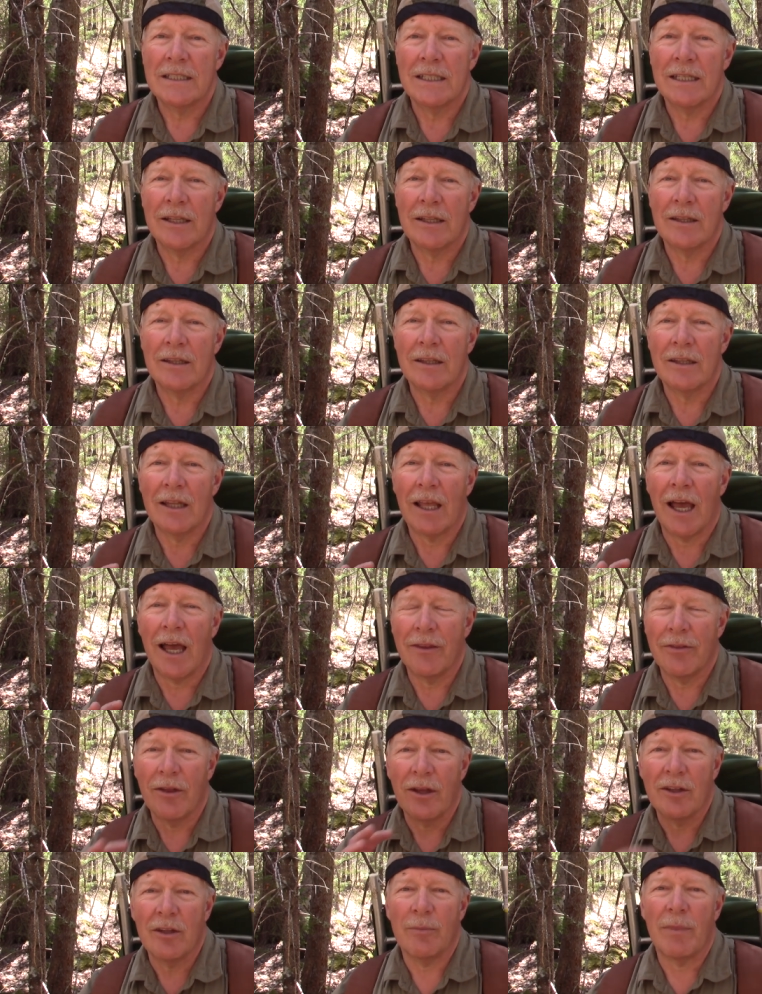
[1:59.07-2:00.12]
uh, I
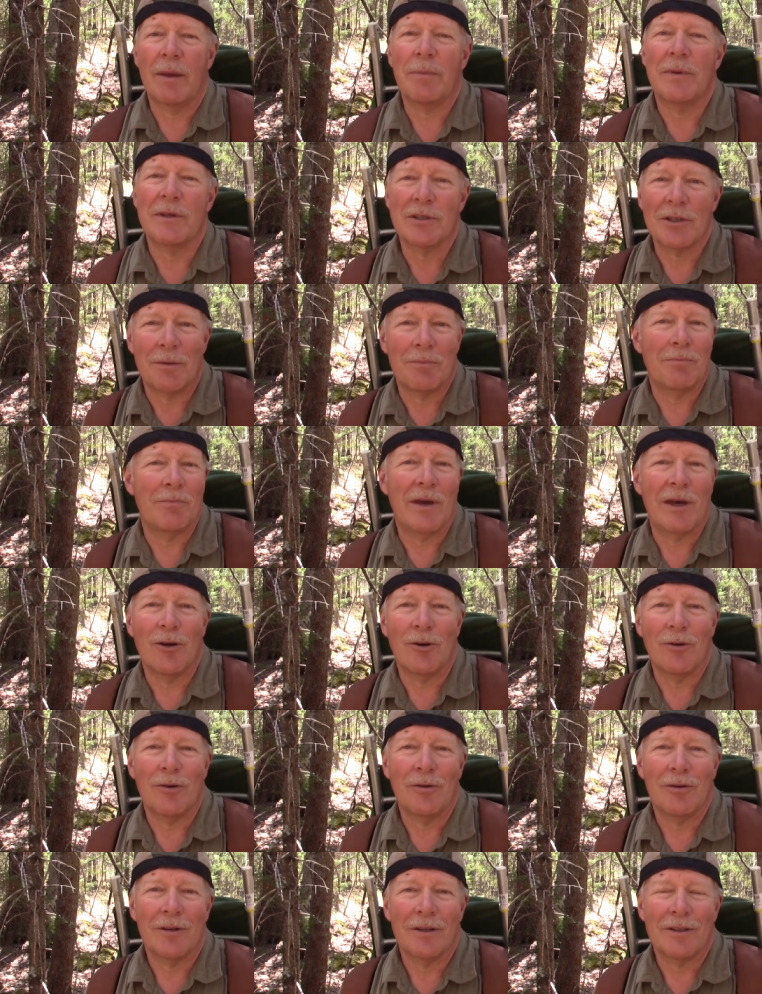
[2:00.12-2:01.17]
thought there might be something
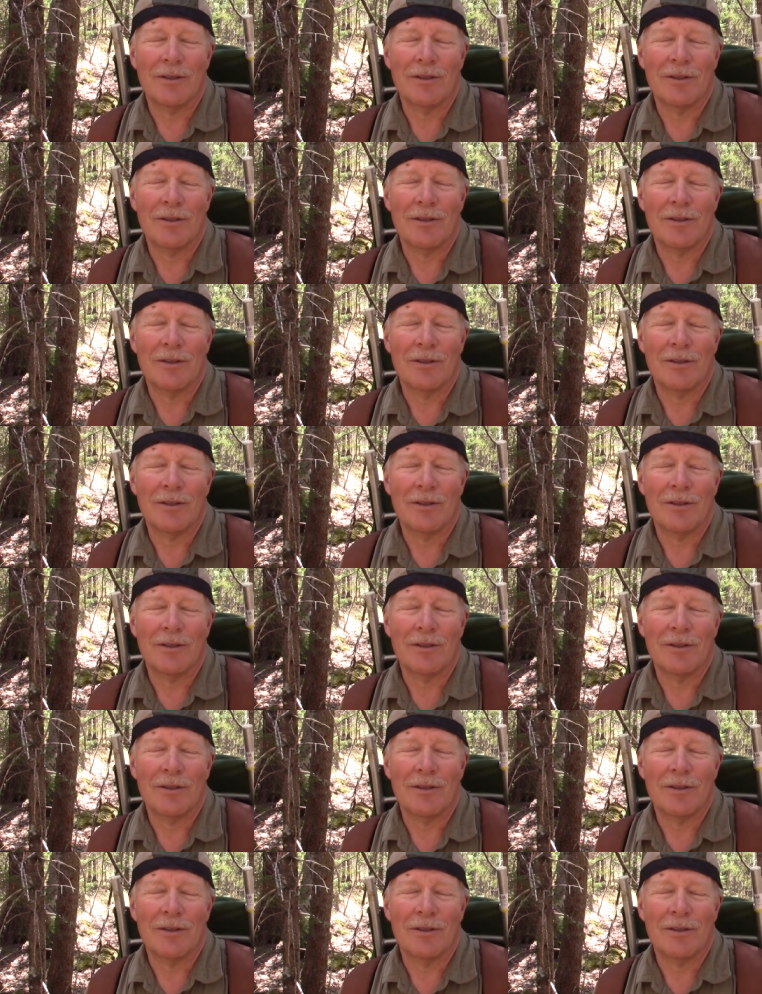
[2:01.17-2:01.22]
better.